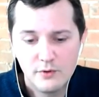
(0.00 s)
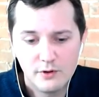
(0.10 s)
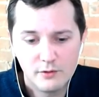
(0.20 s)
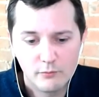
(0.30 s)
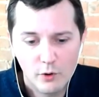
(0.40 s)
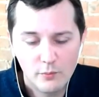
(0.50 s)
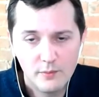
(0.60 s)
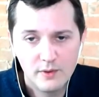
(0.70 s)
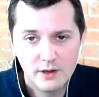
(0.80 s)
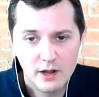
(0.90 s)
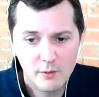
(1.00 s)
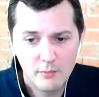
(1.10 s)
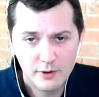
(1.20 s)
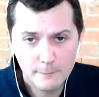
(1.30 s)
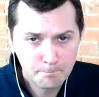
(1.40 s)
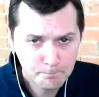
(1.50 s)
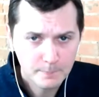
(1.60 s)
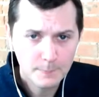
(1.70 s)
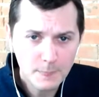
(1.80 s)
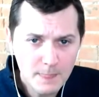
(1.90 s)
rope them in on, but
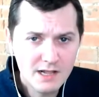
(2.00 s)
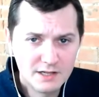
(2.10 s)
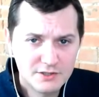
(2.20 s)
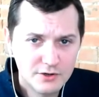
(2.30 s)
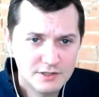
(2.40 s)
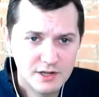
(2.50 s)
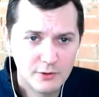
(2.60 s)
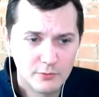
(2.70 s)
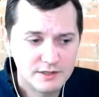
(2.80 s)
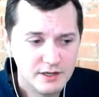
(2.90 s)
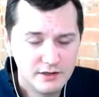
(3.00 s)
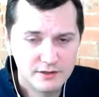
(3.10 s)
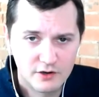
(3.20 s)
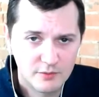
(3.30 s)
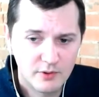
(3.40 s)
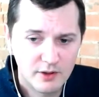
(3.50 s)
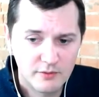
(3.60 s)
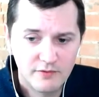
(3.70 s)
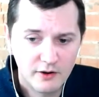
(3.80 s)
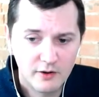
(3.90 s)
it starts to get risky and you start to play with
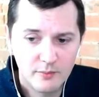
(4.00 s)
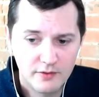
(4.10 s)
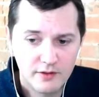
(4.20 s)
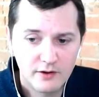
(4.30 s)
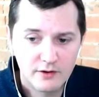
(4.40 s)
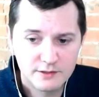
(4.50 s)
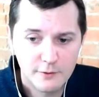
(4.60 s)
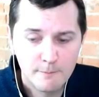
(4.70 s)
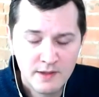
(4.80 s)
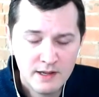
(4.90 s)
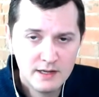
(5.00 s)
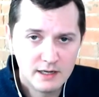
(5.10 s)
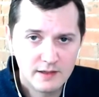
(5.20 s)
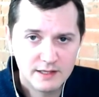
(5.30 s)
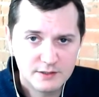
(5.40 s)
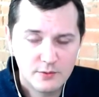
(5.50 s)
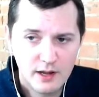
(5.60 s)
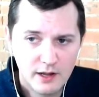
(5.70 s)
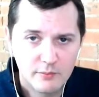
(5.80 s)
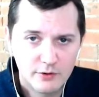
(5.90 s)
fire a bit there. So that's the way
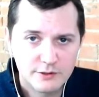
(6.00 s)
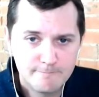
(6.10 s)
I'd approach it.